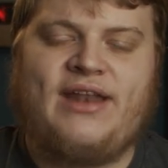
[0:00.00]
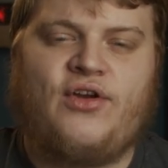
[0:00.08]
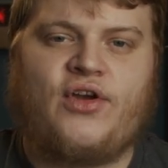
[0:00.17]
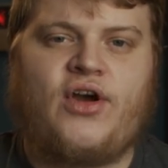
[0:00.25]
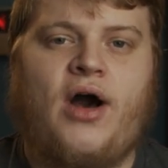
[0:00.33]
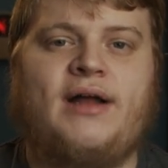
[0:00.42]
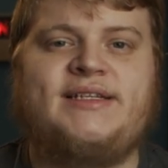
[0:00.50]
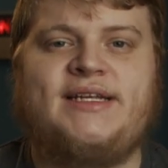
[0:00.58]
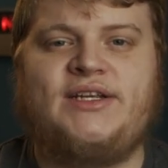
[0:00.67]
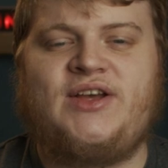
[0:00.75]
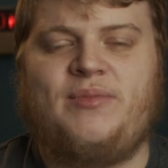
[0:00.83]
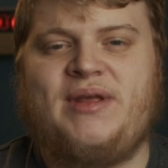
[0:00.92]
and your
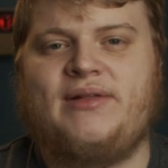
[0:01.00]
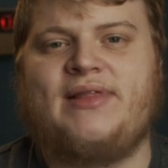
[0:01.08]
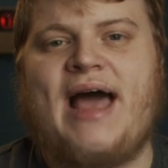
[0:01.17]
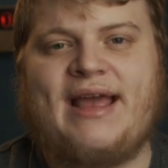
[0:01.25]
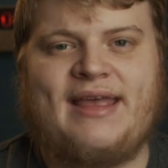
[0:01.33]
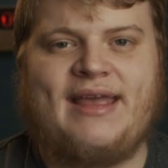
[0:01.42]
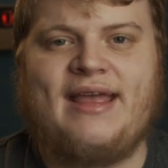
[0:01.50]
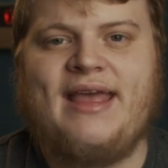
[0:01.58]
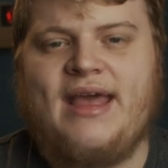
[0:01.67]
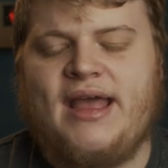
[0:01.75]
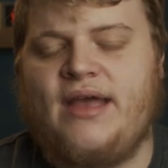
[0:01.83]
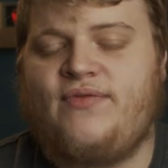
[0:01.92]
content could be lacking
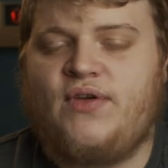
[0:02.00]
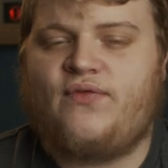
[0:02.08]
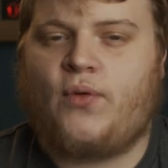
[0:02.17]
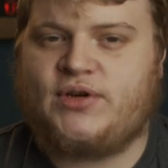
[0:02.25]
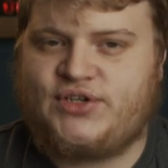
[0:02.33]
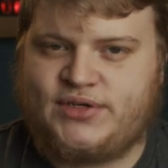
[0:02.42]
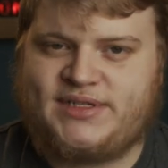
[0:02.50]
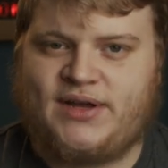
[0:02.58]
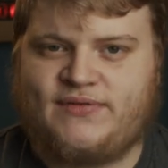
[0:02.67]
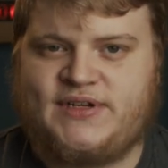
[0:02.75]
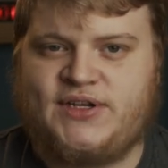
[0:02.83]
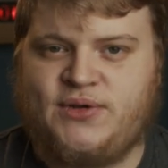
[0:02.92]
if you force
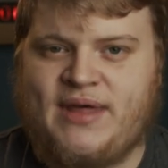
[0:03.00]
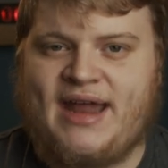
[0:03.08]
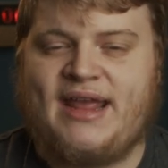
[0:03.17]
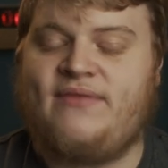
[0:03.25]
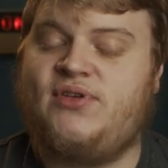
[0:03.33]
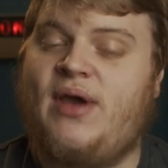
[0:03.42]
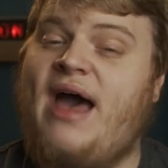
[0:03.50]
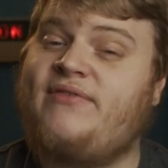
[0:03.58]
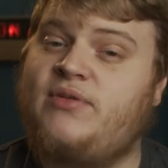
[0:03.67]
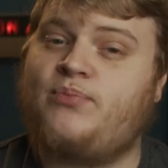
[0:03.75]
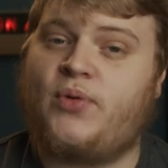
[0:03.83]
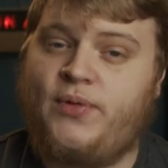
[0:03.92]
yourself to do that, if you
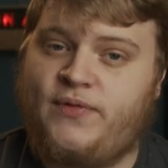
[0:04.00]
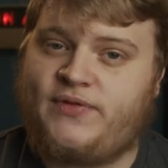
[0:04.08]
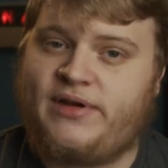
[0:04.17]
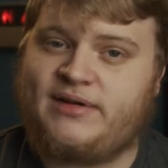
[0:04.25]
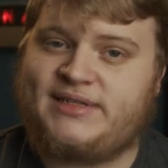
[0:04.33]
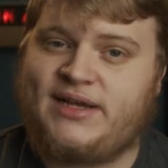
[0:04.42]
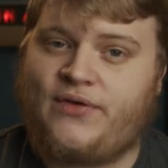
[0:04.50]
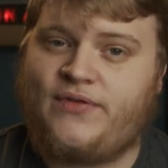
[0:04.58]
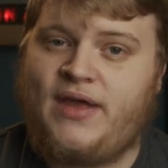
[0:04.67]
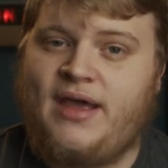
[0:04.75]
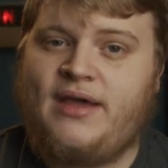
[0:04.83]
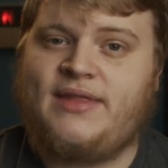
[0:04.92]
haven't proved to
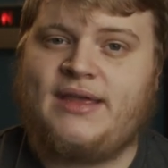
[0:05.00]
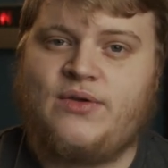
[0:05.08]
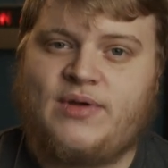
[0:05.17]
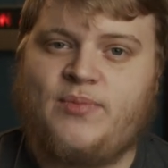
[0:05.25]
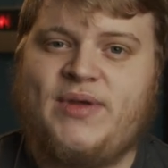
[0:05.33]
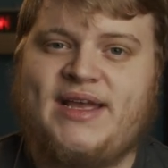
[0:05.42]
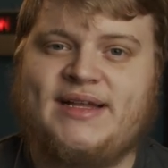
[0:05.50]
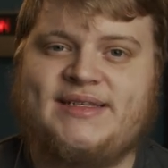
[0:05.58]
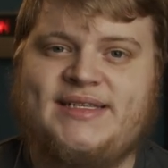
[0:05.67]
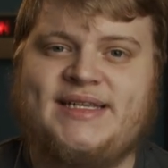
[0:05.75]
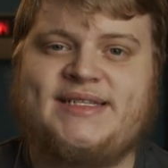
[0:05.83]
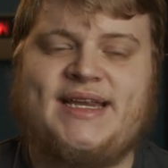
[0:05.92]
yourself that you can be
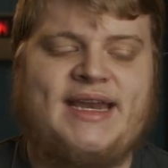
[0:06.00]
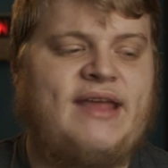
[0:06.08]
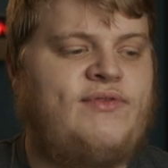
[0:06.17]
consistent.